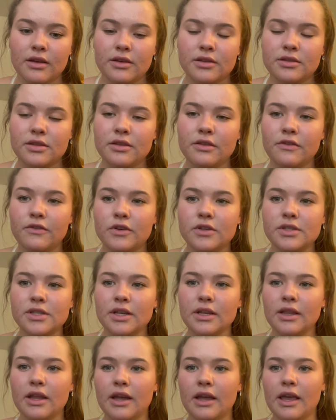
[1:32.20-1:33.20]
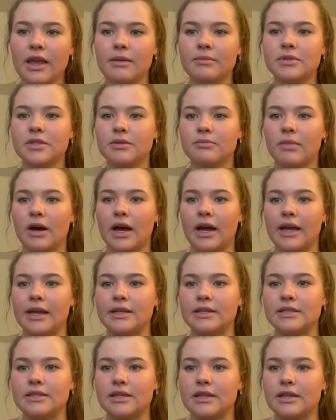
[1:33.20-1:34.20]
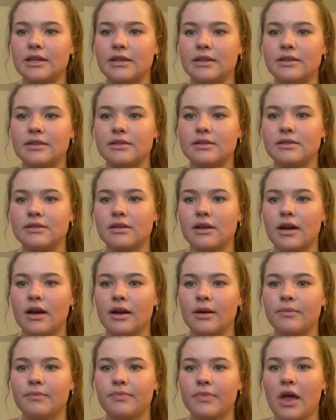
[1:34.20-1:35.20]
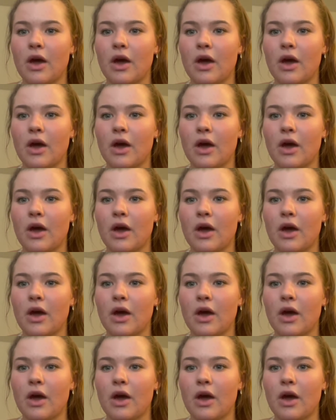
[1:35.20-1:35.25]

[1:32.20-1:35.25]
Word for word: So the first thing that came to mind is um,